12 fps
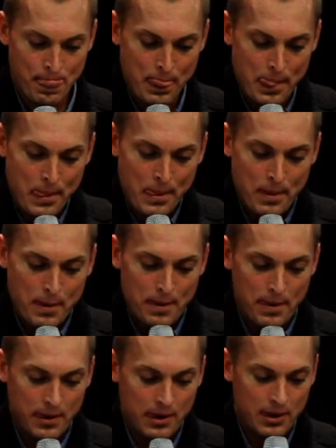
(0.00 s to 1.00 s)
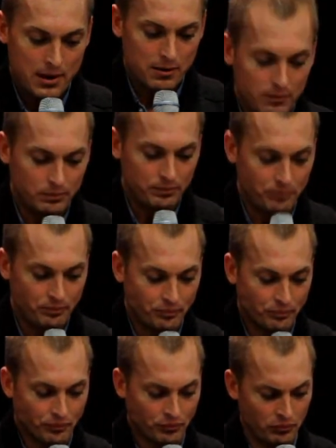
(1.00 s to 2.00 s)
[no speech]